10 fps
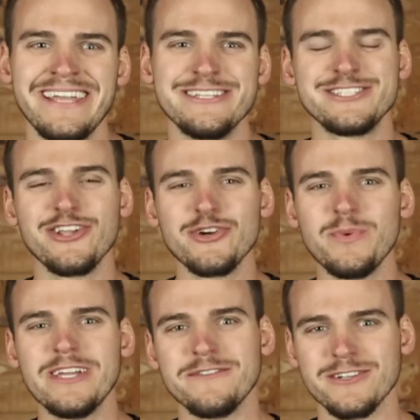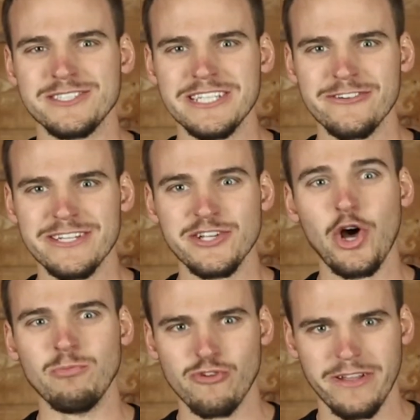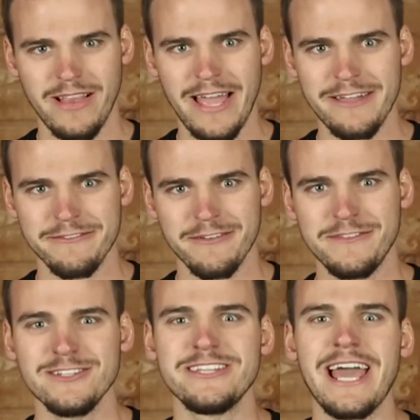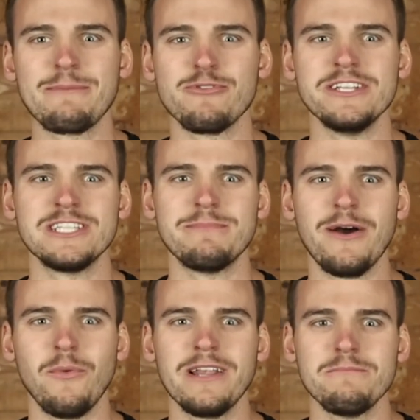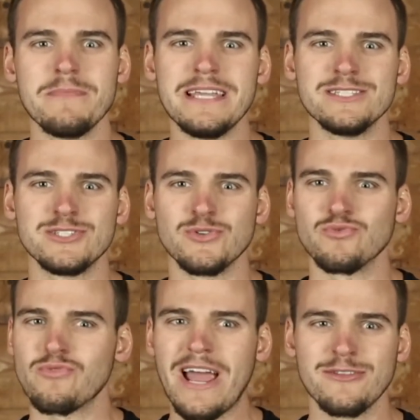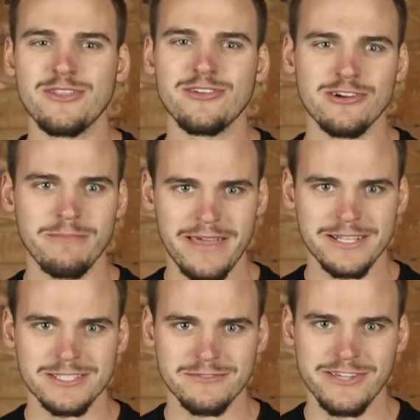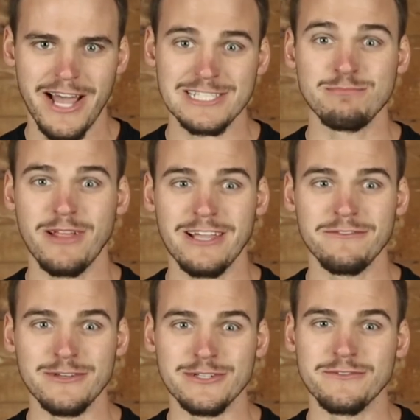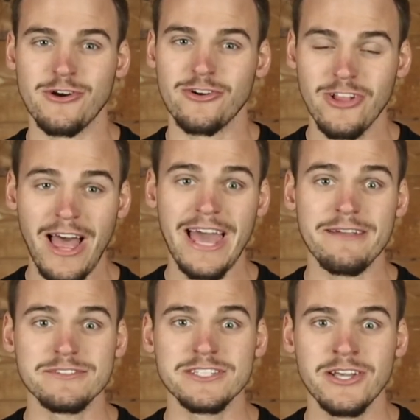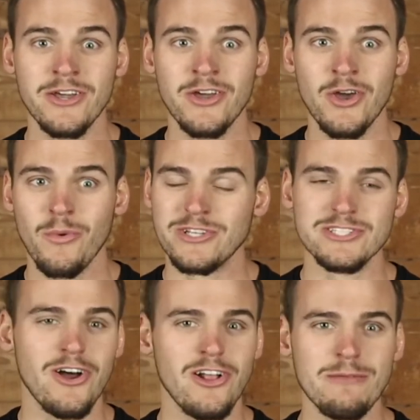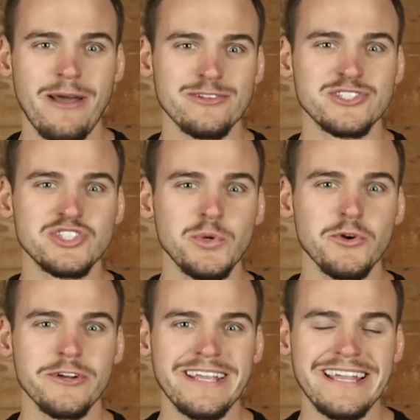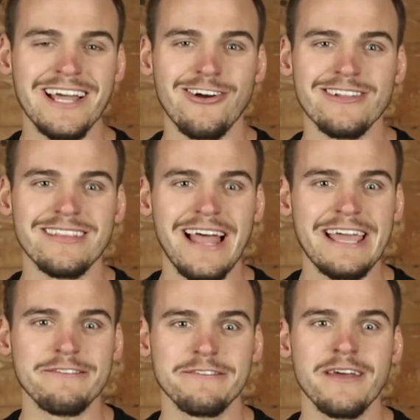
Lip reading: In this third week of our series, Home Run Life, Phil Tagg preached about what it means to round the third base of God's playing field for our lives, which is all about stewarding our life